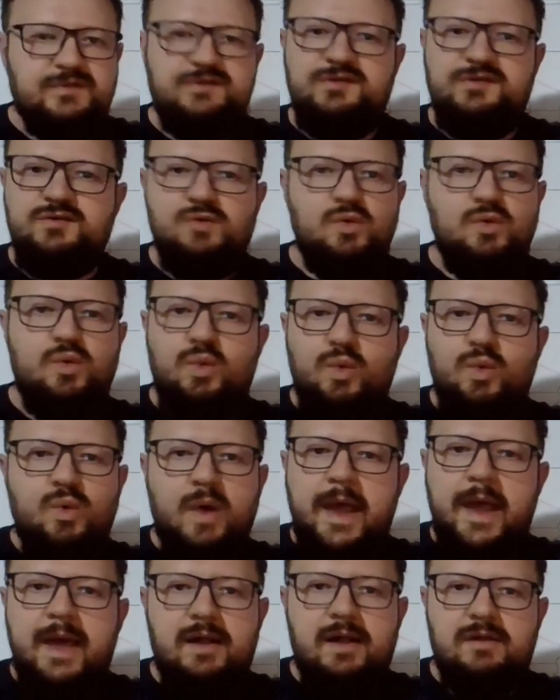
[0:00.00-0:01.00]
two
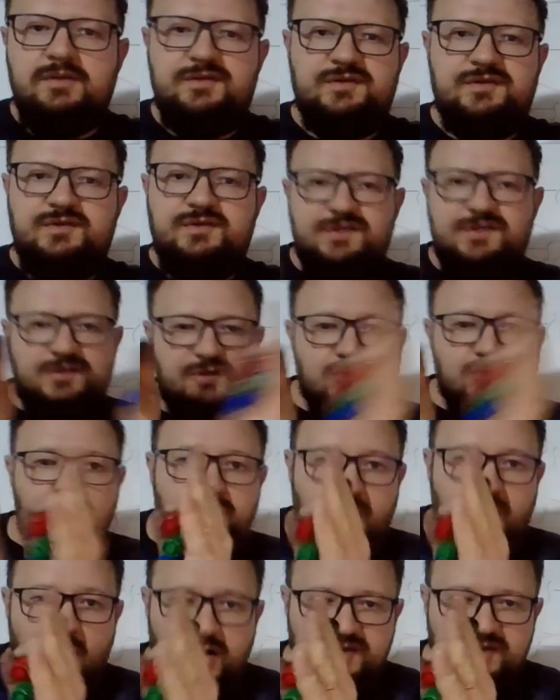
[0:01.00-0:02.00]
wells, these two
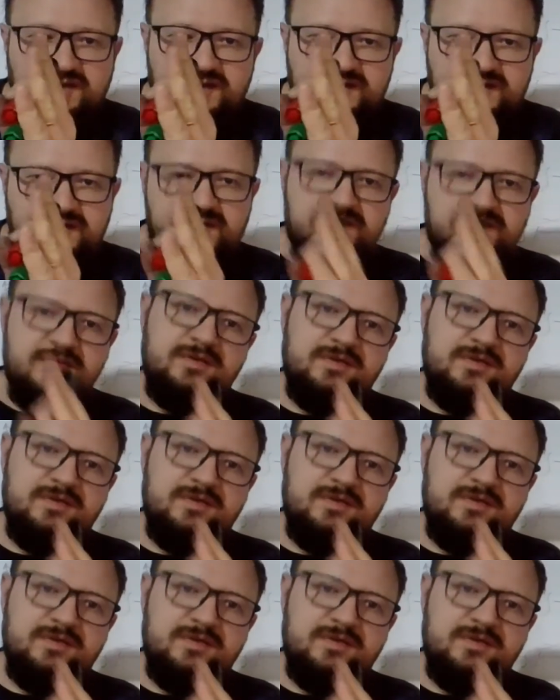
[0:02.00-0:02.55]
boxes,